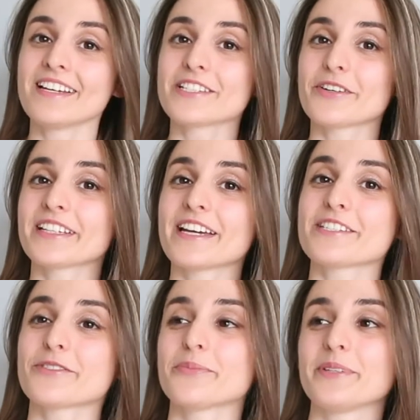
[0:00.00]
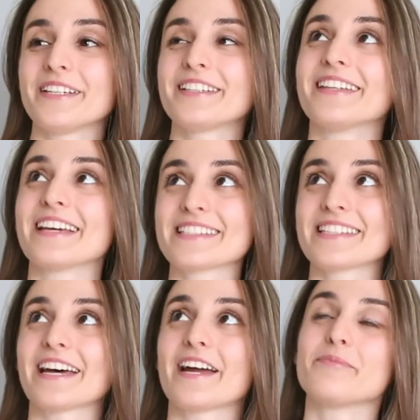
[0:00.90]
so it has to be the next
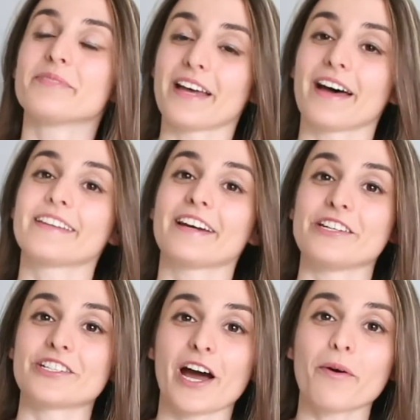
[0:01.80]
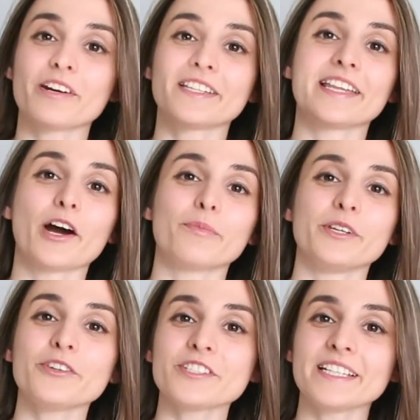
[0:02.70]
time that I shower that I'll be
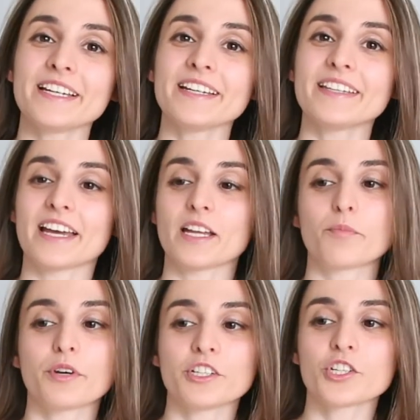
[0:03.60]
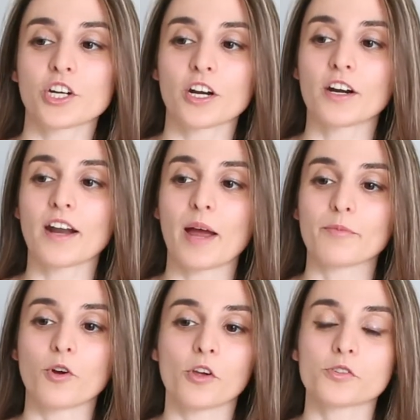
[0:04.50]
using it, and I'm pretty sure I'm
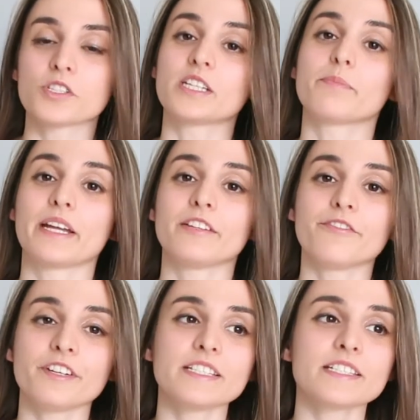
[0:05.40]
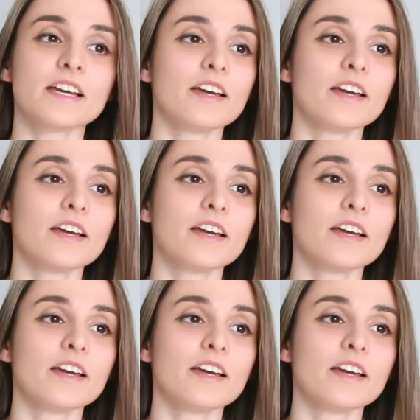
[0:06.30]
going to see the benefits.